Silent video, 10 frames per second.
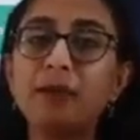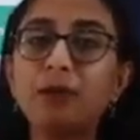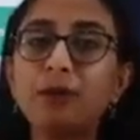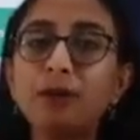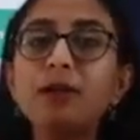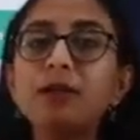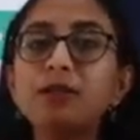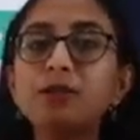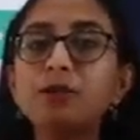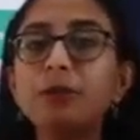Okay,
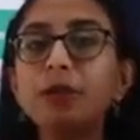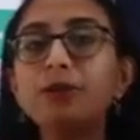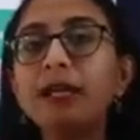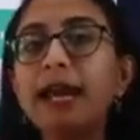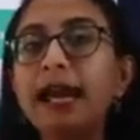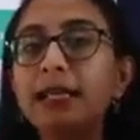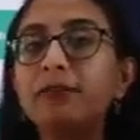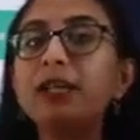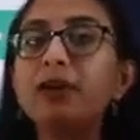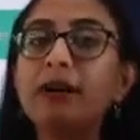so we know that
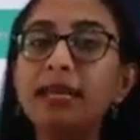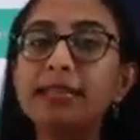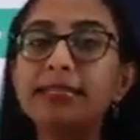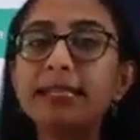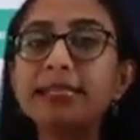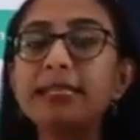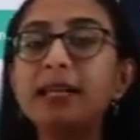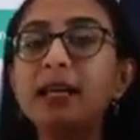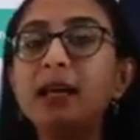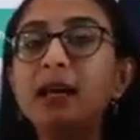actively dividing cells,